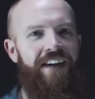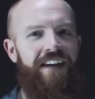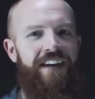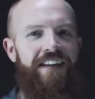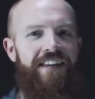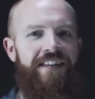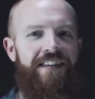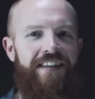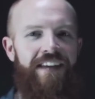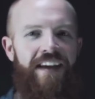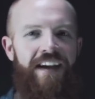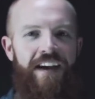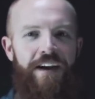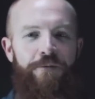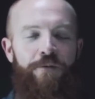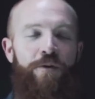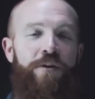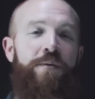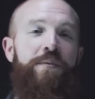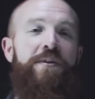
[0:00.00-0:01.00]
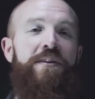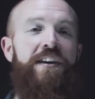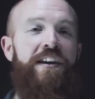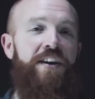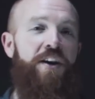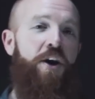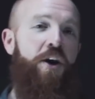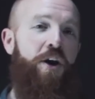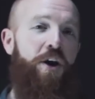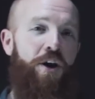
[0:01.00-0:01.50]
It's a vulnerability
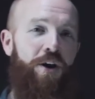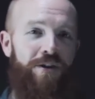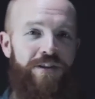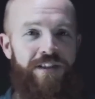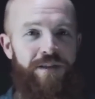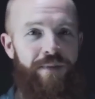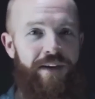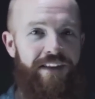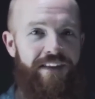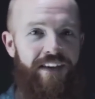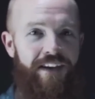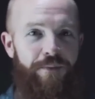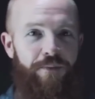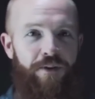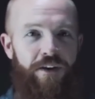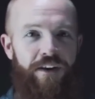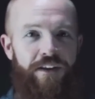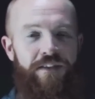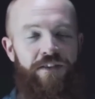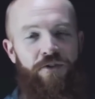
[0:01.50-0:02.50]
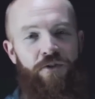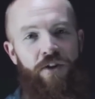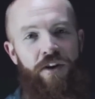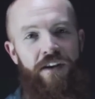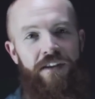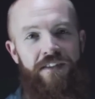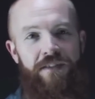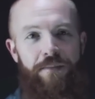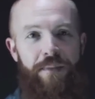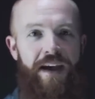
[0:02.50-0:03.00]
in all Symantec products
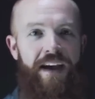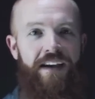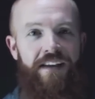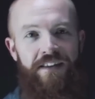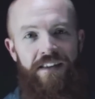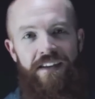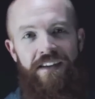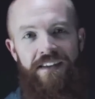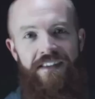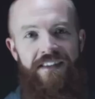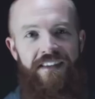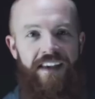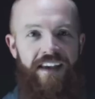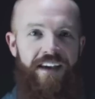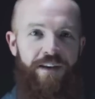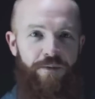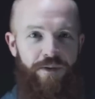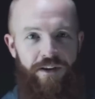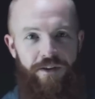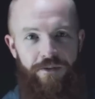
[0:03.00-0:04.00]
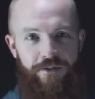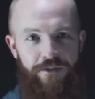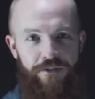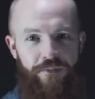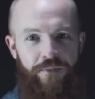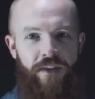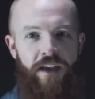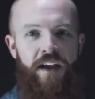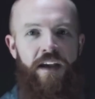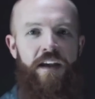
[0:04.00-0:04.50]
across Mac, Linux, and Windows.
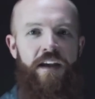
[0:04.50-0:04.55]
